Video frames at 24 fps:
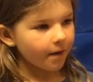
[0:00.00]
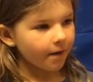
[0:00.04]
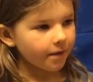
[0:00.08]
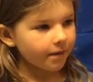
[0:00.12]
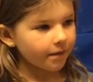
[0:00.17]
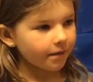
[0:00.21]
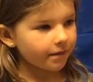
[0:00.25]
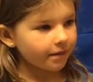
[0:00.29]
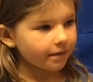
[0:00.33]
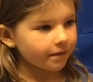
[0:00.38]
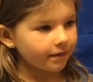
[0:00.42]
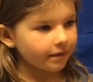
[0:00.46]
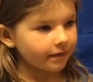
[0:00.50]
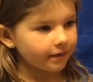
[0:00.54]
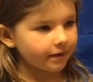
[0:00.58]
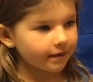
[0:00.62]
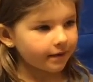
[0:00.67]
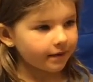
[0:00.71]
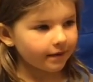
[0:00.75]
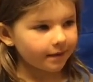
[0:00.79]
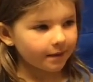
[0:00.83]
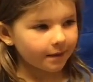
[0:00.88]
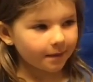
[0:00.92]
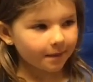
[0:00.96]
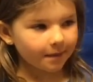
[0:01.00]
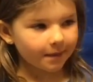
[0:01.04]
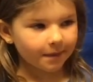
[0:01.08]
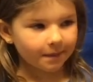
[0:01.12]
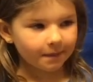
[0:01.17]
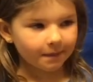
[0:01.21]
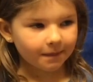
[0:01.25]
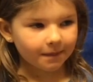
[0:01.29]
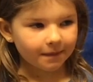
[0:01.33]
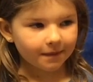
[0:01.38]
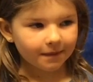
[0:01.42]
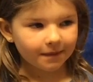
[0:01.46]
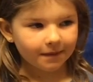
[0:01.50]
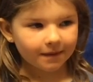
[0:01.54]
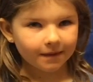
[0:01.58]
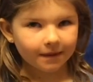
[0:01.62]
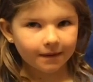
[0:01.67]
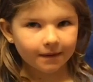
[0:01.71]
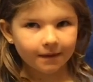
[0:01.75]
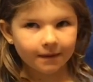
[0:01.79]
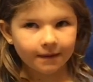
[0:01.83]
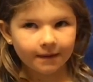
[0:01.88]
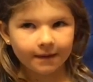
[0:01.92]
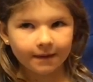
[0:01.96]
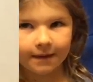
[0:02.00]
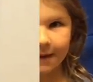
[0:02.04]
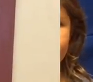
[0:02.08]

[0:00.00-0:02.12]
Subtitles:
(silent)